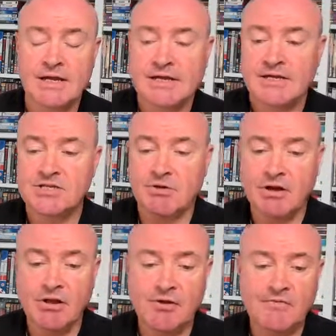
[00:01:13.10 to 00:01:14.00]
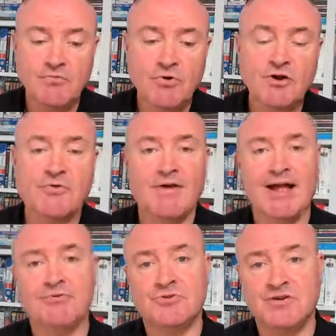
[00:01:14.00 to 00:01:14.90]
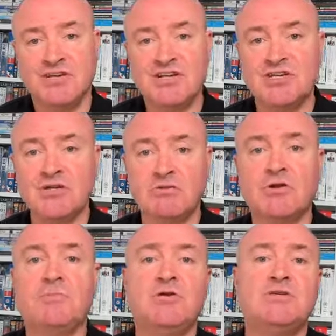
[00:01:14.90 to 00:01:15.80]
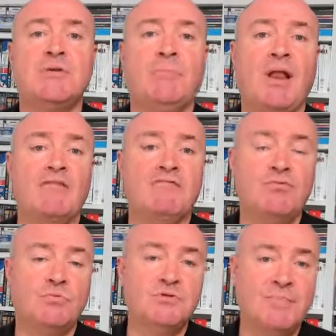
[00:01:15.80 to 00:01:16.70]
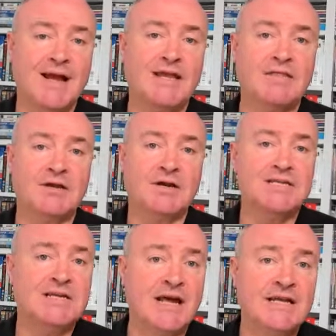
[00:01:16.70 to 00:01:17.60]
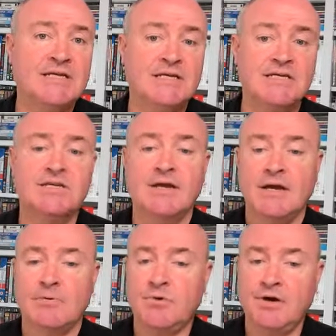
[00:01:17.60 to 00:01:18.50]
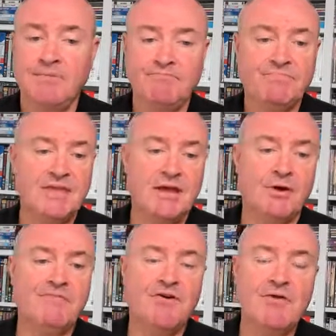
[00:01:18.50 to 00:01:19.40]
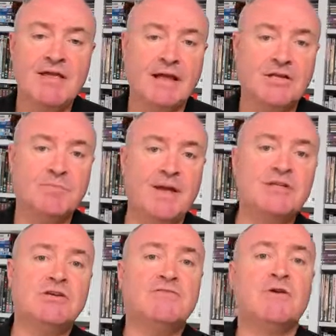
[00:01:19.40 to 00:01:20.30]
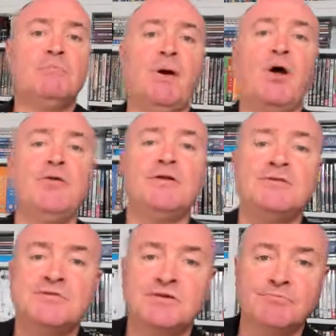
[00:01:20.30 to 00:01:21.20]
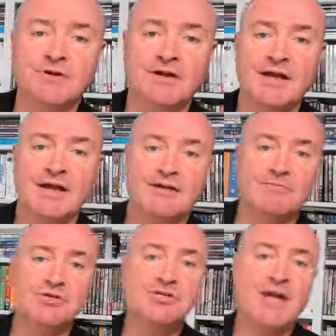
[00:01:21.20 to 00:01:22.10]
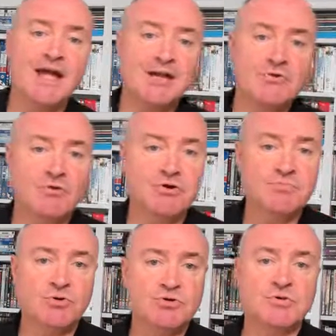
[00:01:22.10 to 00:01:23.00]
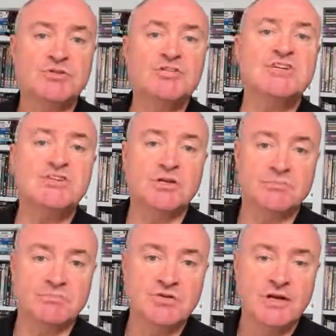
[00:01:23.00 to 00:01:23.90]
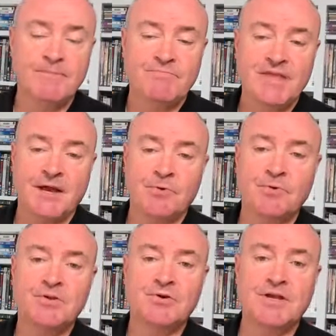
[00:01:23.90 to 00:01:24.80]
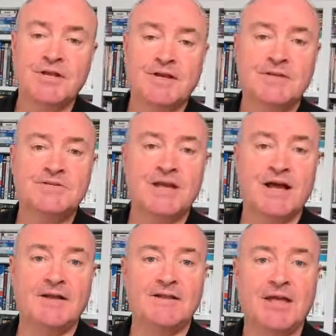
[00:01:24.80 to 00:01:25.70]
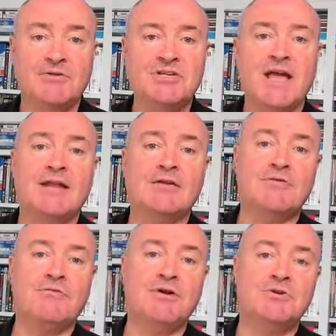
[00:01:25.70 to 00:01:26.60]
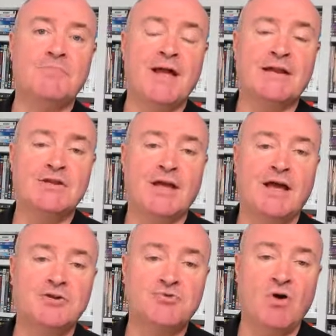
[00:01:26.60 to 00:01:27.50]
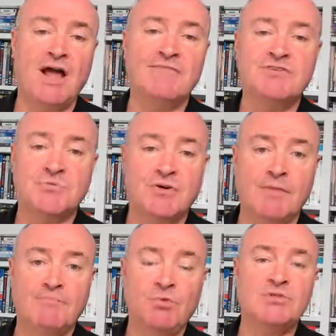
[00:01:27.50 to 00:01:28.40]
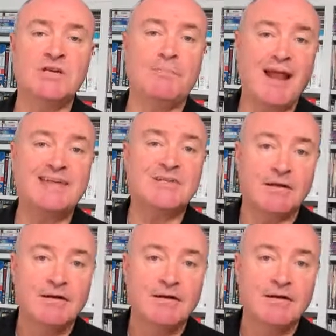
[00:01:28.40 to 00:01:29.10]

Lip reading: So a lot of work around traditional computing platforms back in the 1980s were, very expensive components that were shared across multiple systems. We were looking at 10 and 300 meg drives that were multi-platter